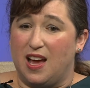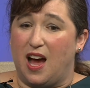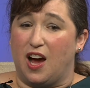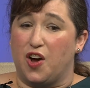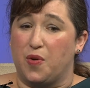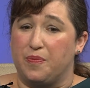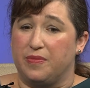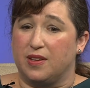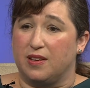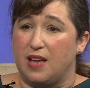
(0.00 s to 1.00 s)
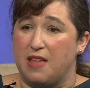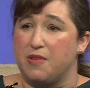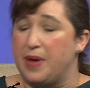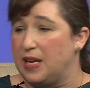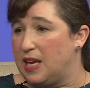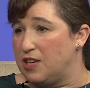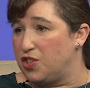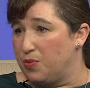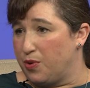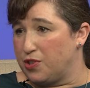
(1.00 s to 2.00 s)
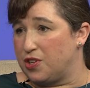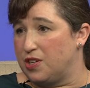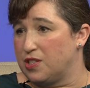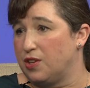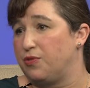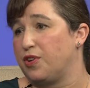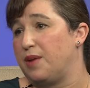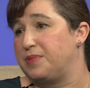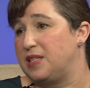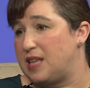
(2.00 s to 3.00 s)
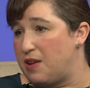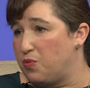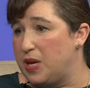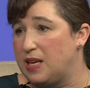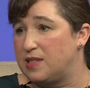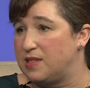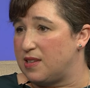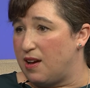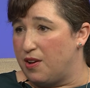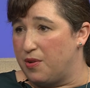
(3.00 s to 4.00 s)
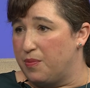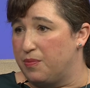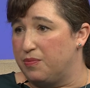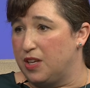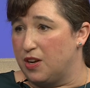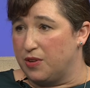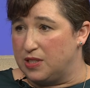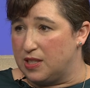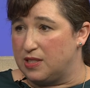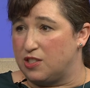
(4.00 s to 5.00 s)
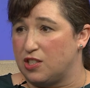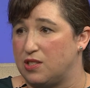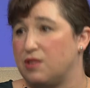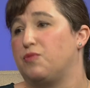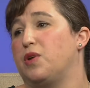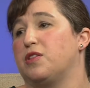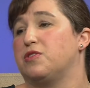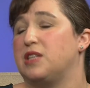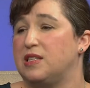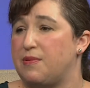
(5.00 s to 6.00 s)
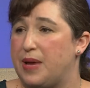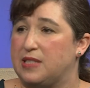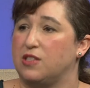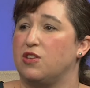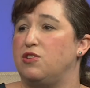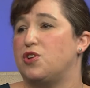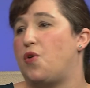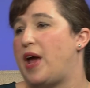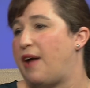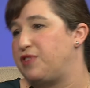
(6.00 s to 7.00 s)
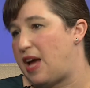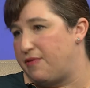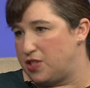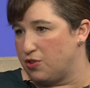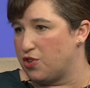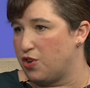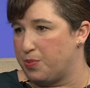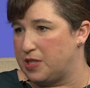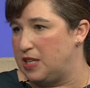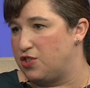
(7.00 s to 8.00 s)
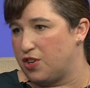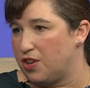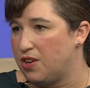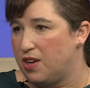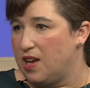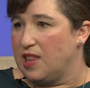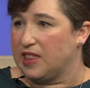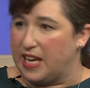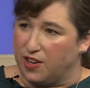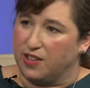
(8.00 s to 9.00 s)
Um, and the medication abortion is good for up to 10 weeks. Um, you know, it's it's just one of those things that makes it so you don't have to have a surgical procedure later.